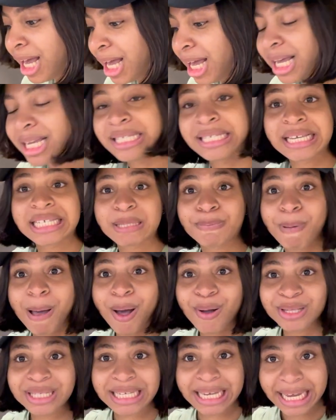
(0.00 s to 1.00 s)
six
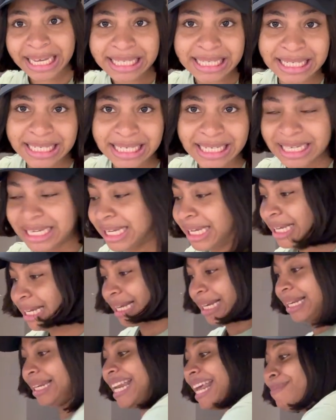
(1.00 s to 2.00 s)
pounds 80
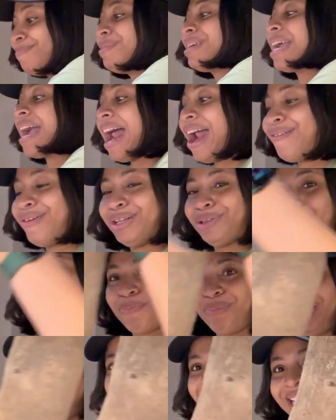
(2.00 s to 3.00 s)
let me carry it
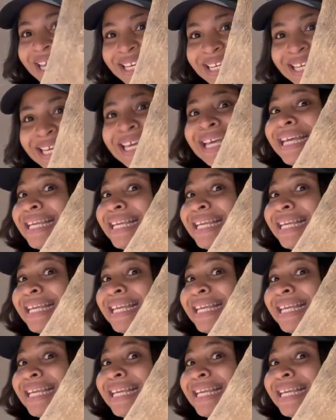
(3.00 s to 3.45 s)
up again